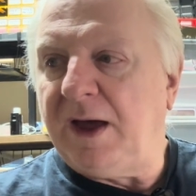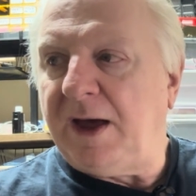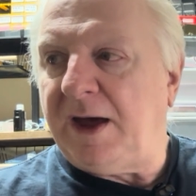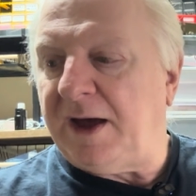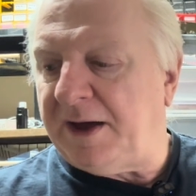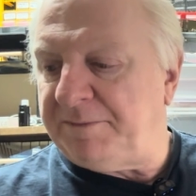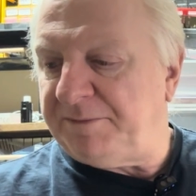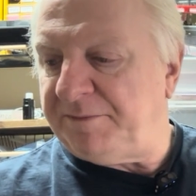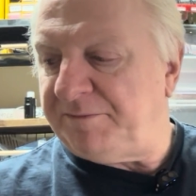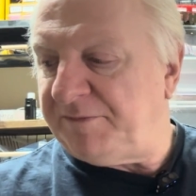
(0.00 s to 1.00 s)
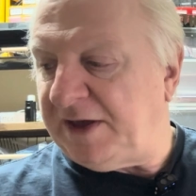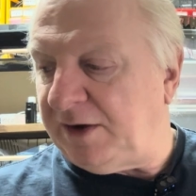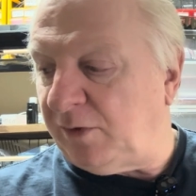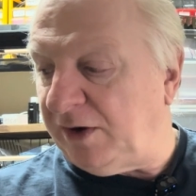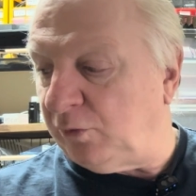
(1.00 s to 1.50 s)
Um, and the
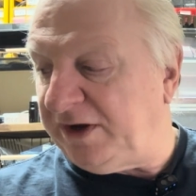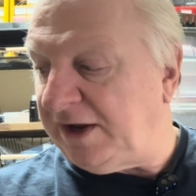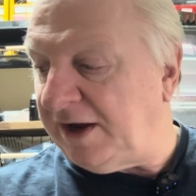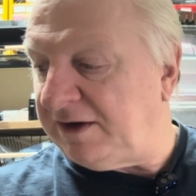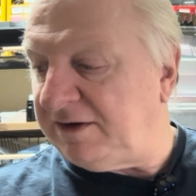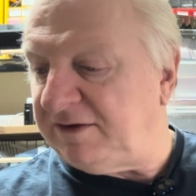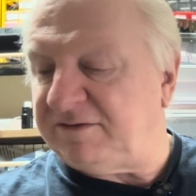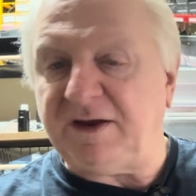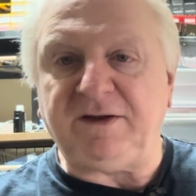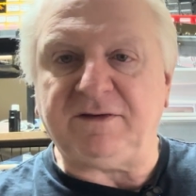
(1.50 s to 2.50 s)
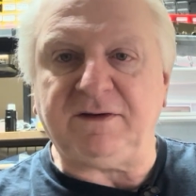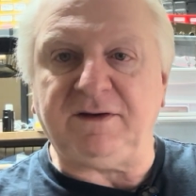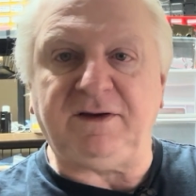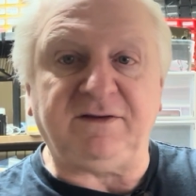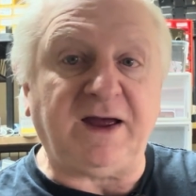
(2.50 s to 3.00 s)
one we had
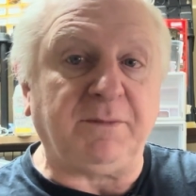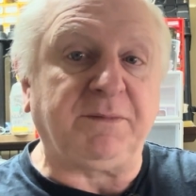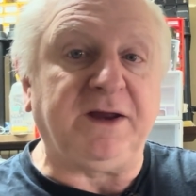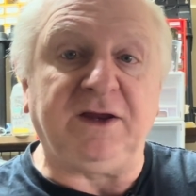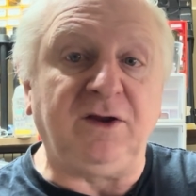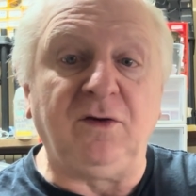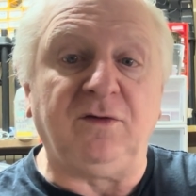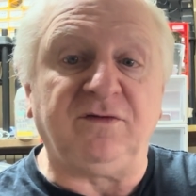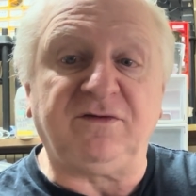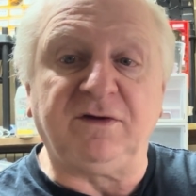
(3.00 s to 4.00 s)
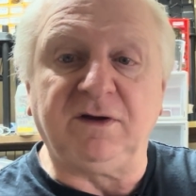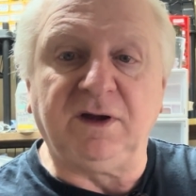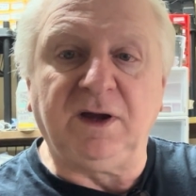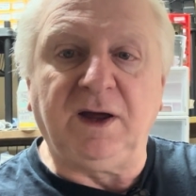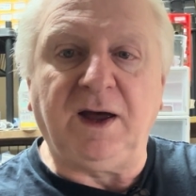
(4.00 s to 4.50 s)
is out being used
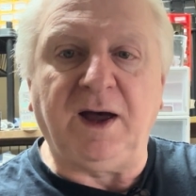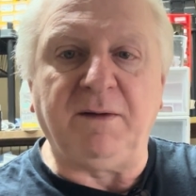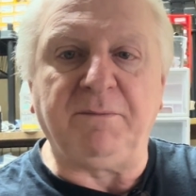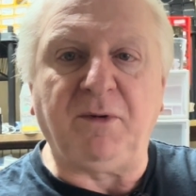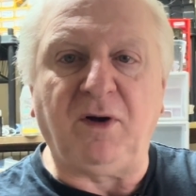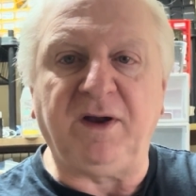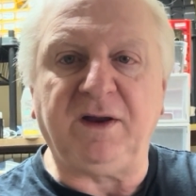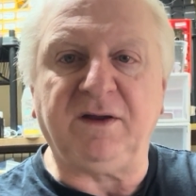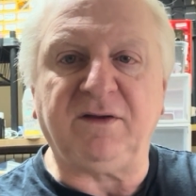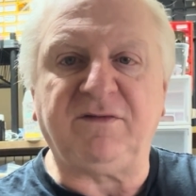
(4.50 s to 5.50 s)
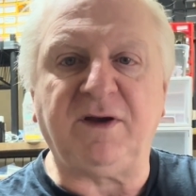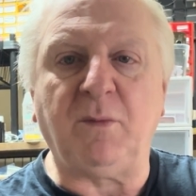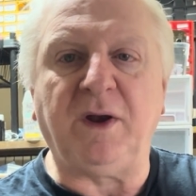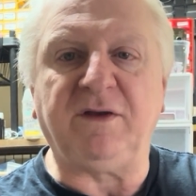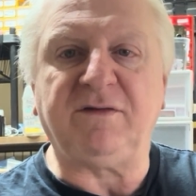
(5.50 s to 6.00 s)
by
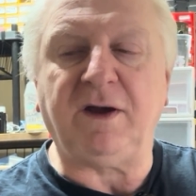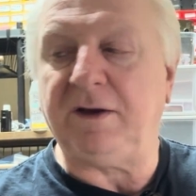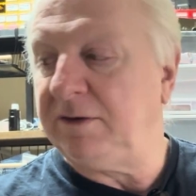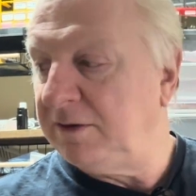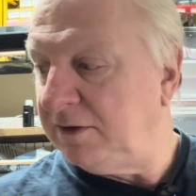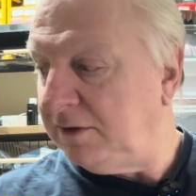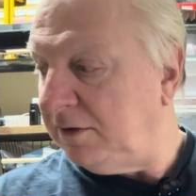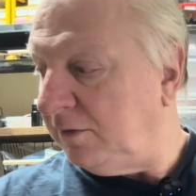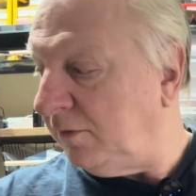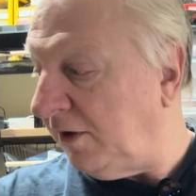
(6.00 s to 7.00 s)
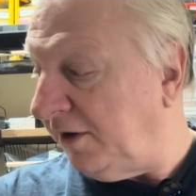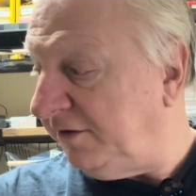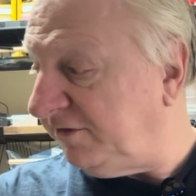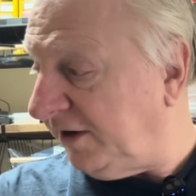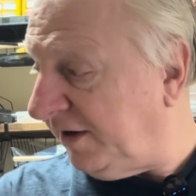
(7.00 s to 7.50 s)
someone. So I
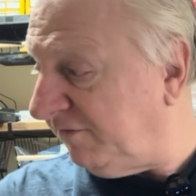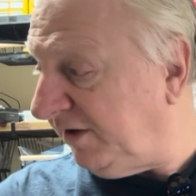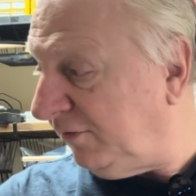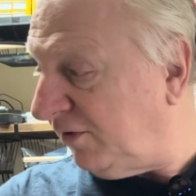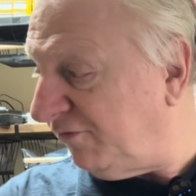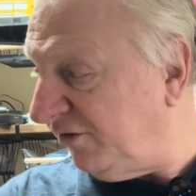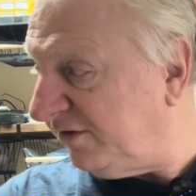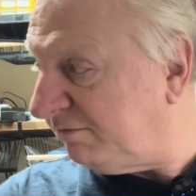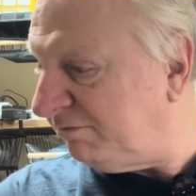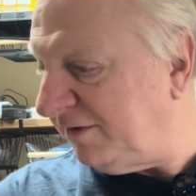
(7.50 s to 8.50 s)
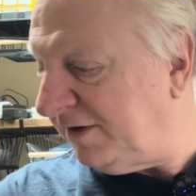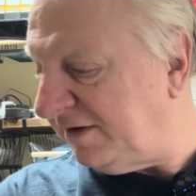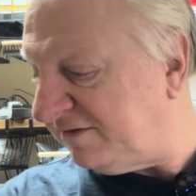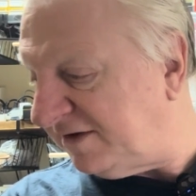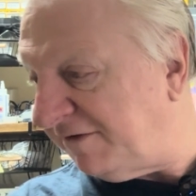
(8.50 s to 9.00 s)
just don't have any reference
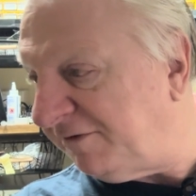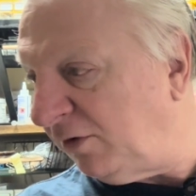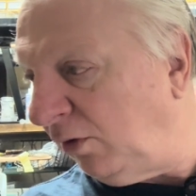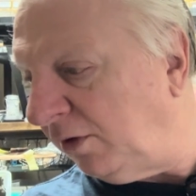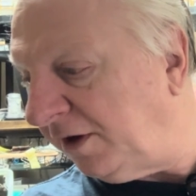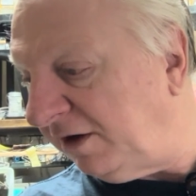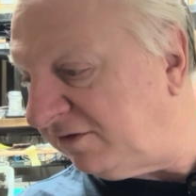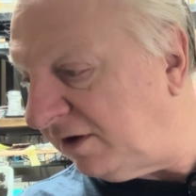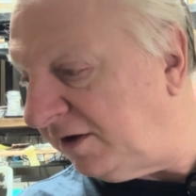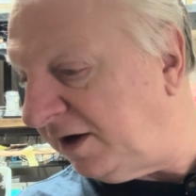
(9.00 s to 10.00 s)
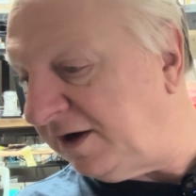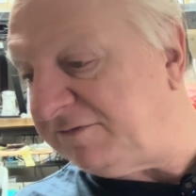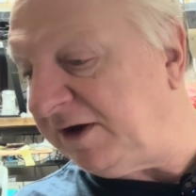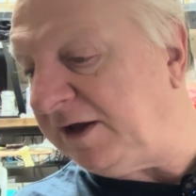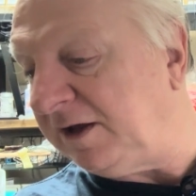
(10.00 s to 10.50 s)
stuff at all. I don't have
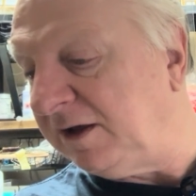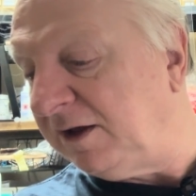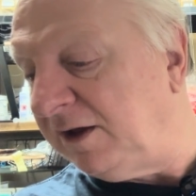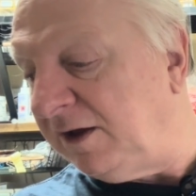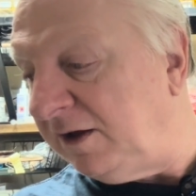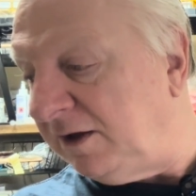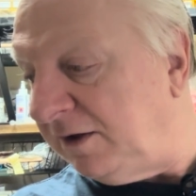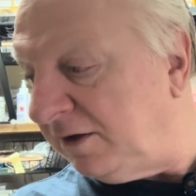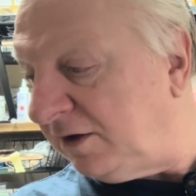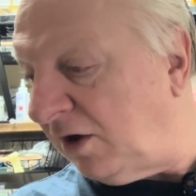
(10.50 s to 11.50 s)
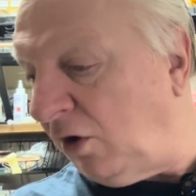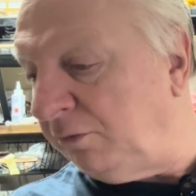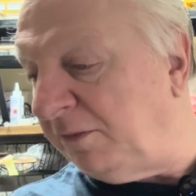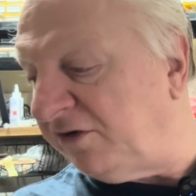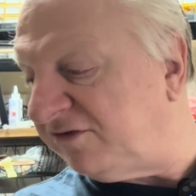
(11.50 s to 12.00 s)
any
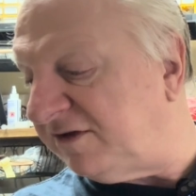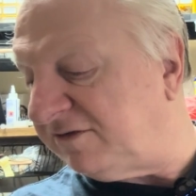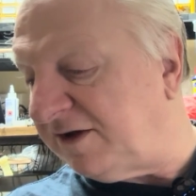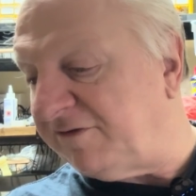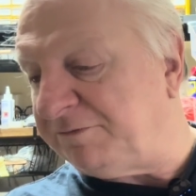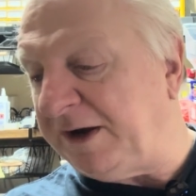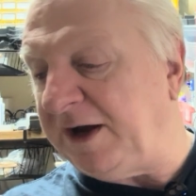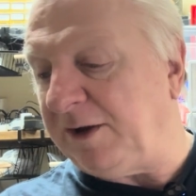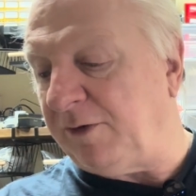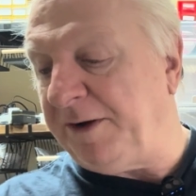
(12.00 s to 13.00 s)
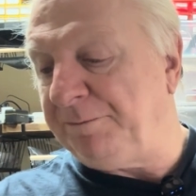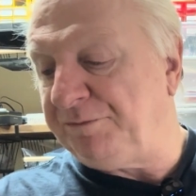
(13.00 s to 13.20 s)
gold monster stuff. But anyway,